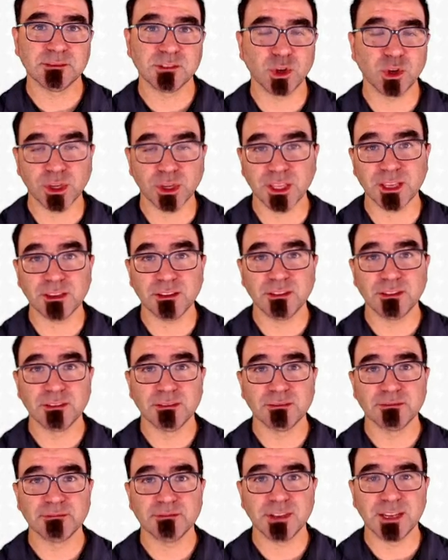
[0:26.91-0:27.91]
cooking,
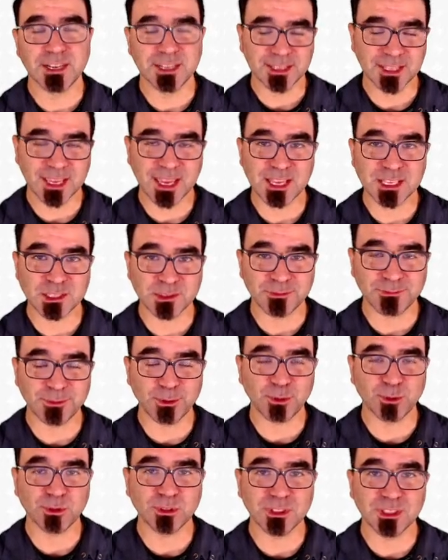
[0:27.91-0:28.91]
and in the case of
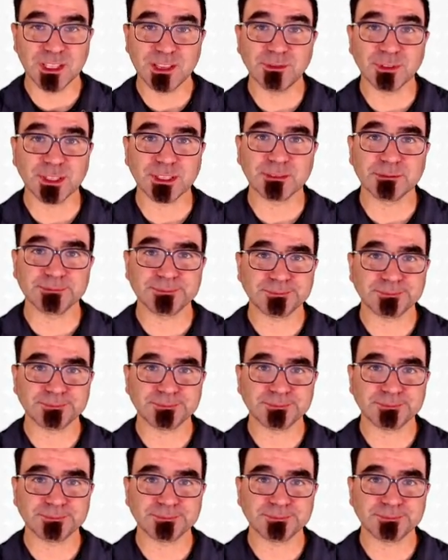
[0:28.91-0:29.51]
food, living.